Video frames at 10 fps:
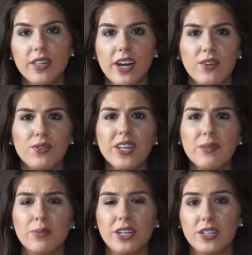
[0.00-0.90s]
They're
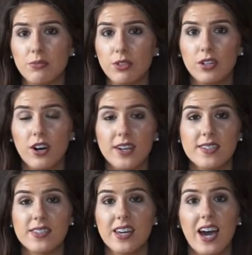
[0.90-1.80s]
really blendable,
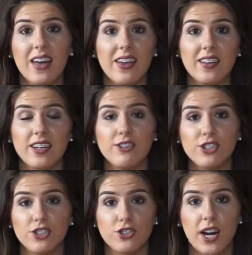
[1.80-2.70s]
honestly. I think that you
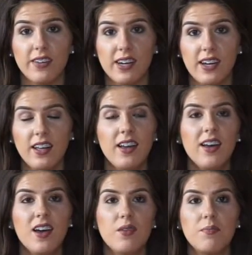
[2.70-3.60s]
should try that.
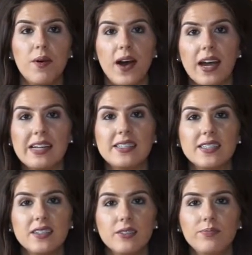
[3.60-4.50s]
But
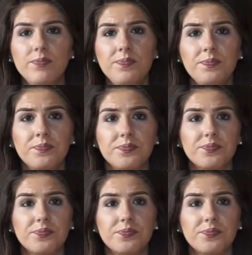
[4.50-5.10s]
I